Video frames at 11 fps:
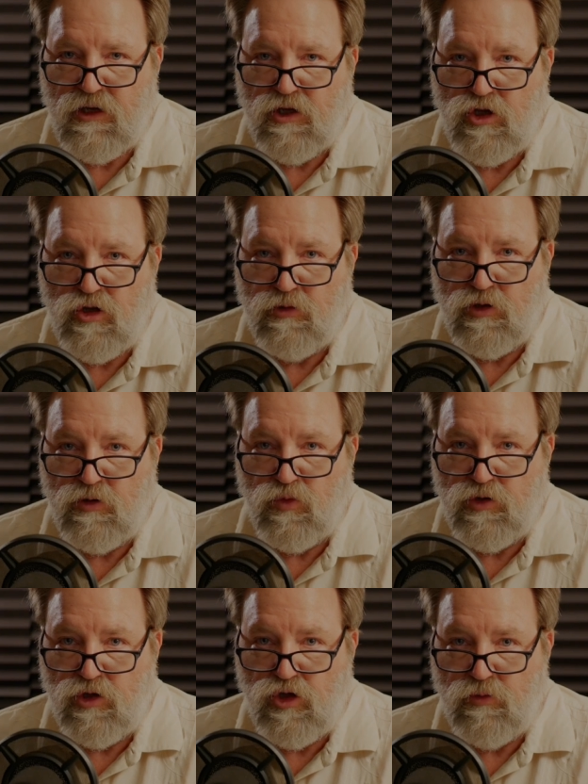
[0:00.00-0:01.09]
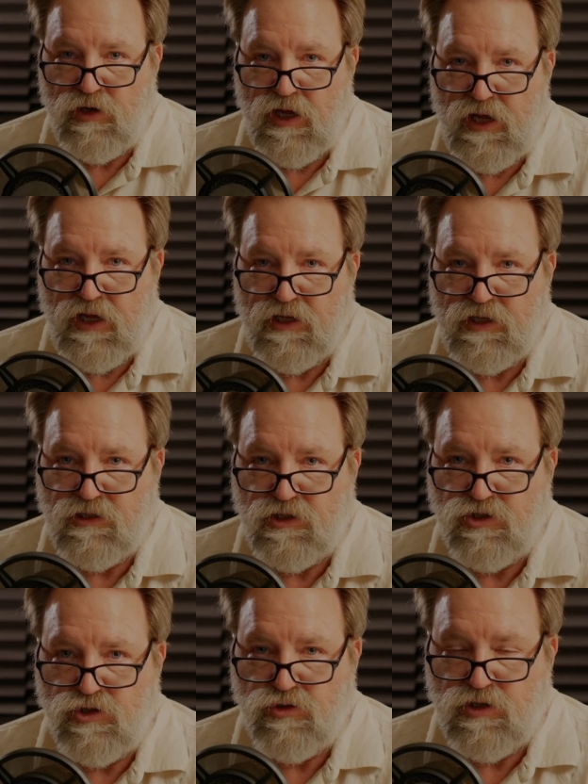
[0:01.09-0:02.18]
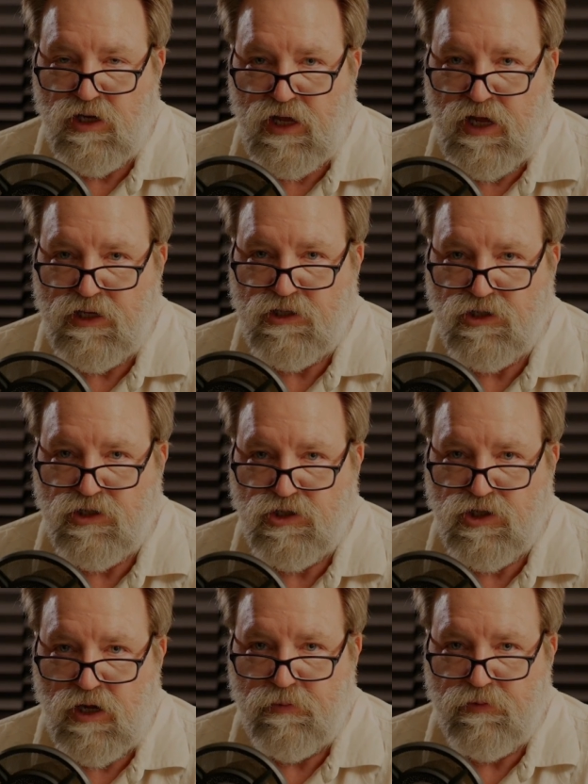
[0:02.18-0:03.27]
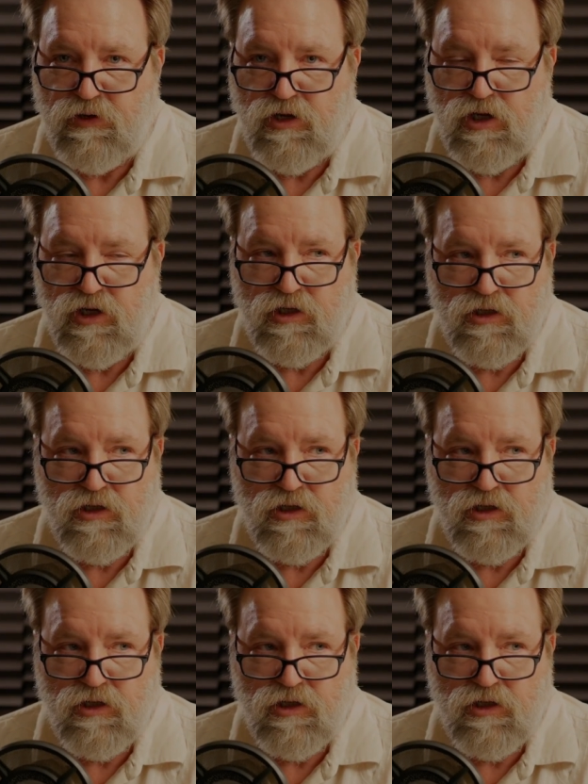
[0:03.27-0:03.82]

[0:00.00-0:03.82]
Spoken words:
human with human hands, is using the hatchet to chop the duck.